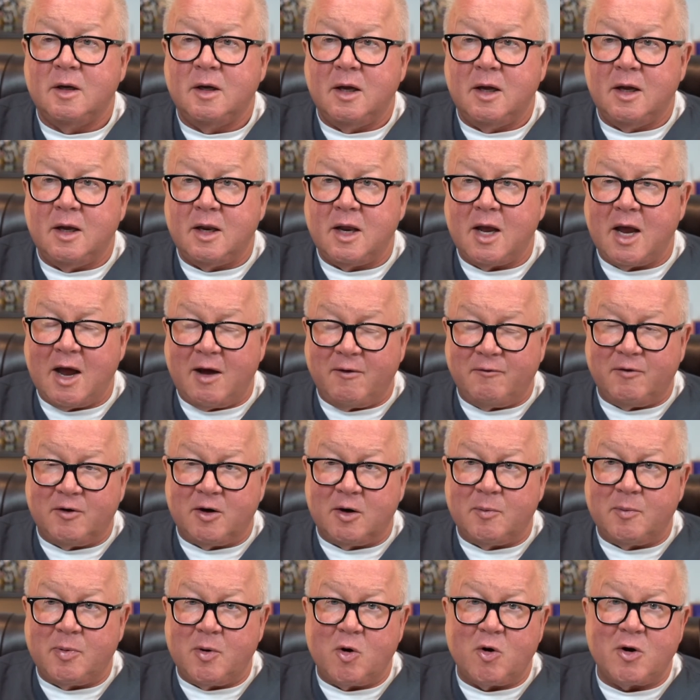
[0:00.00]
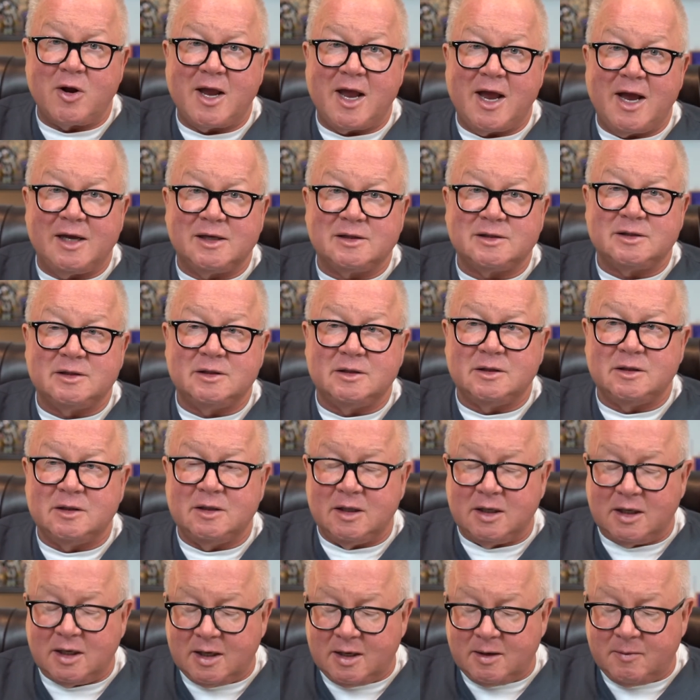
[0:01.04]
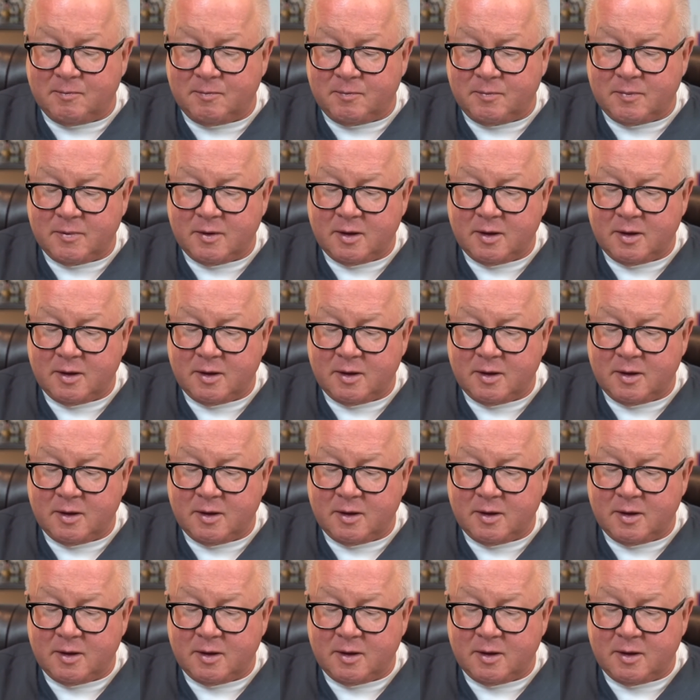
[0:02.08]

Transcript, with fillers: And uh, alpha lipoic acid, um,